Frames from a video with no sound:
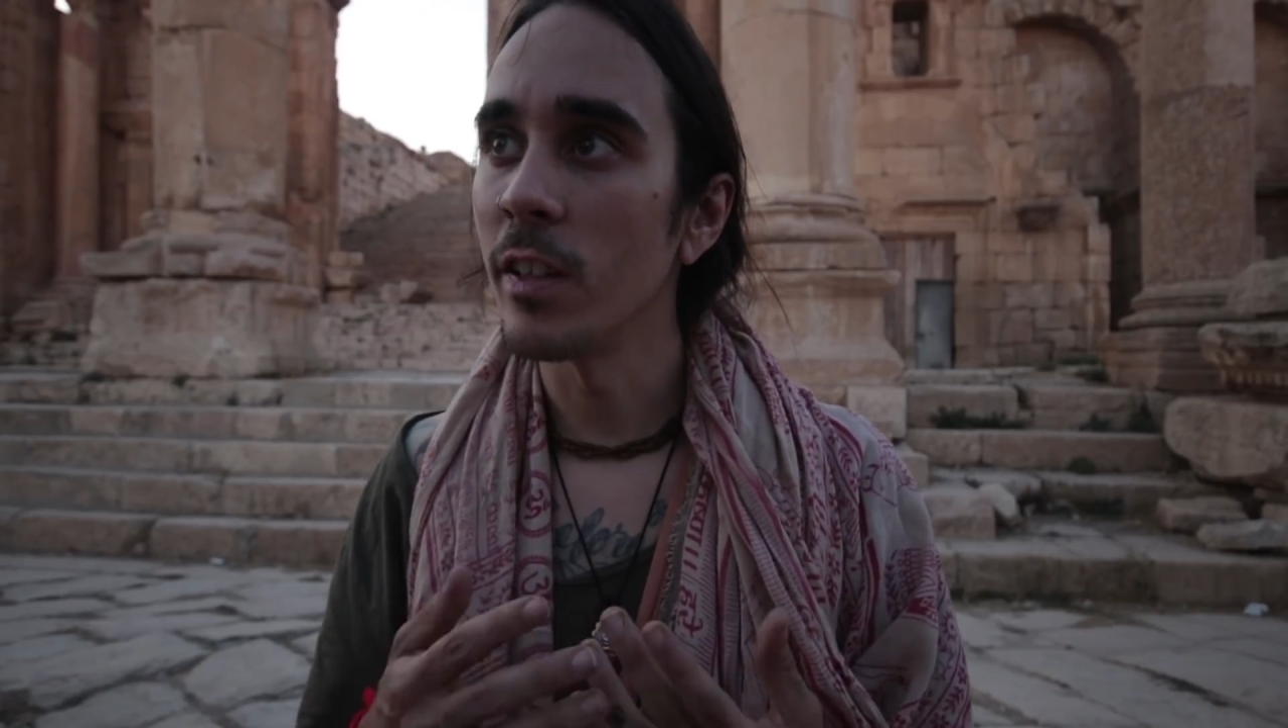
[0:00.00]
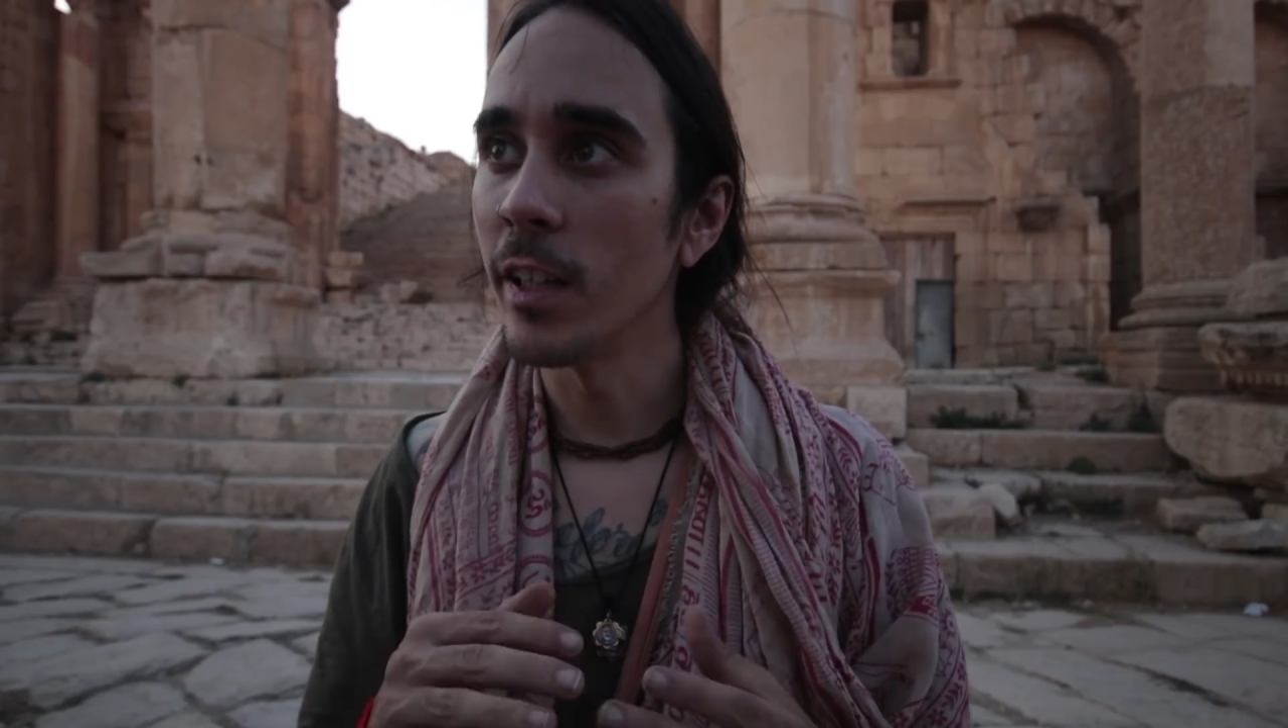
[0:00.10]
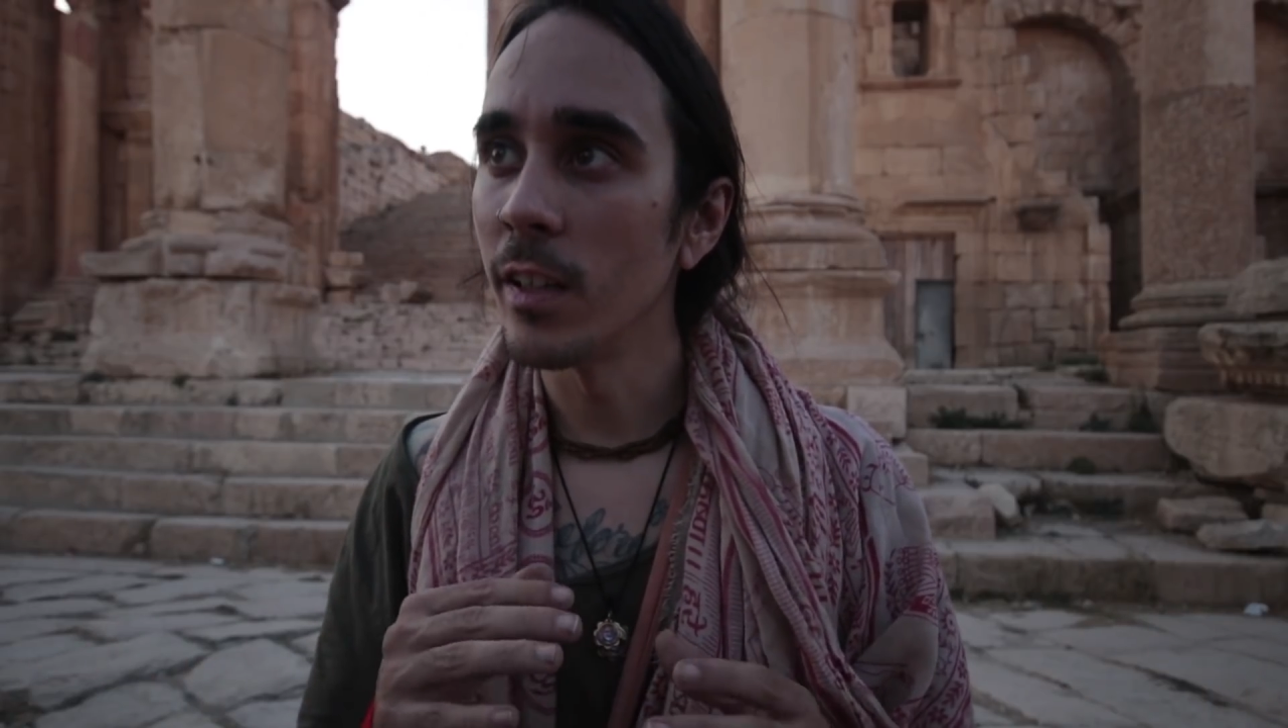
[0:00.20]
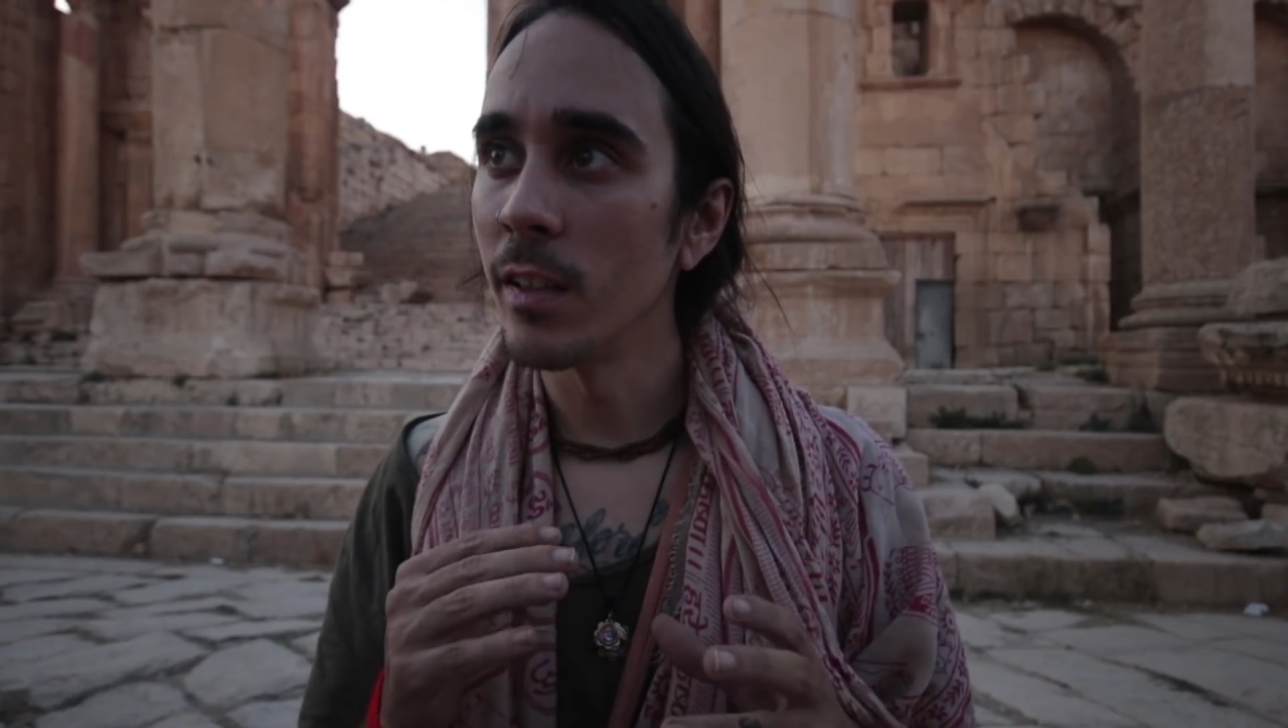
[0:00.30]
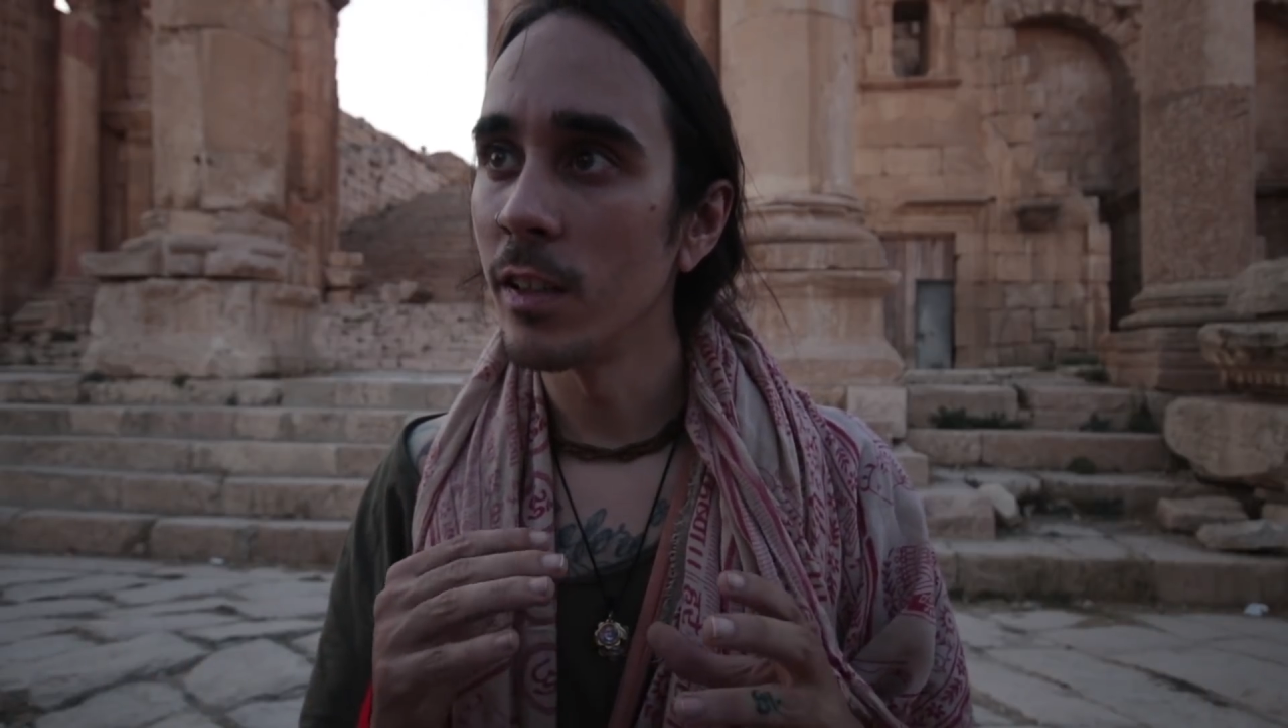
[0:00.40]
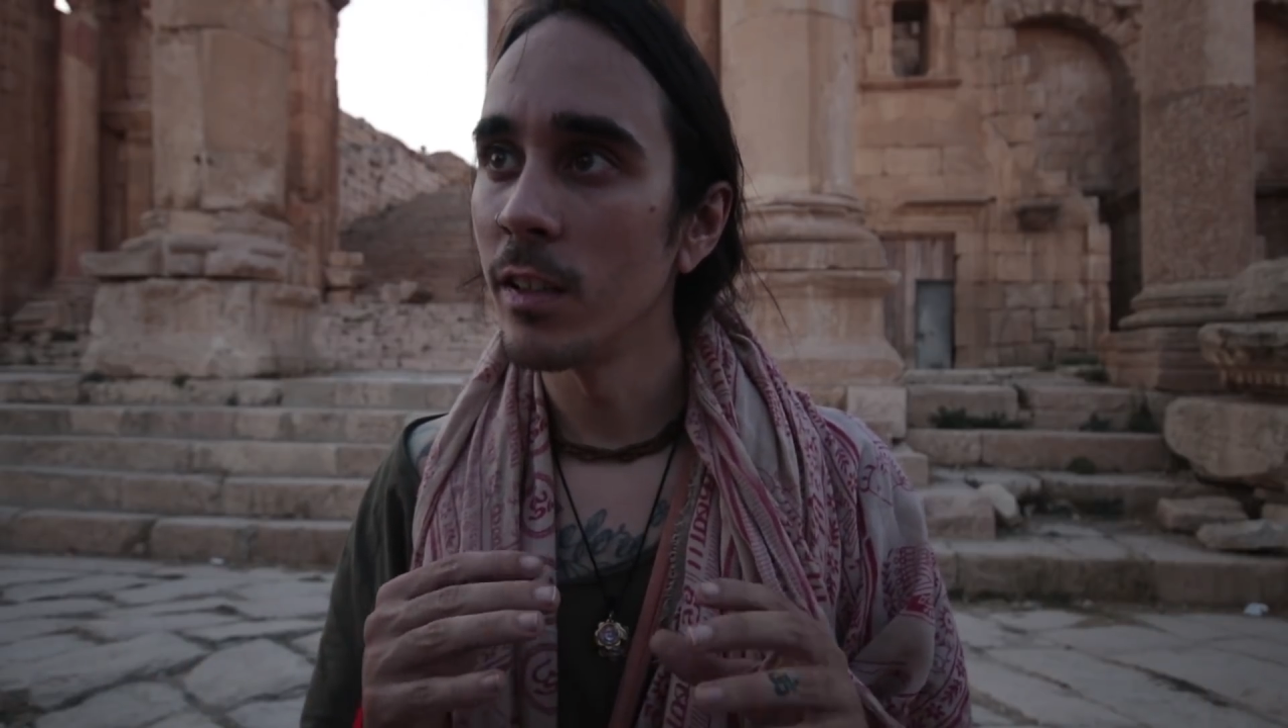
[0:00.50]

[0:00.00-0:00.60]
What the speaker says: a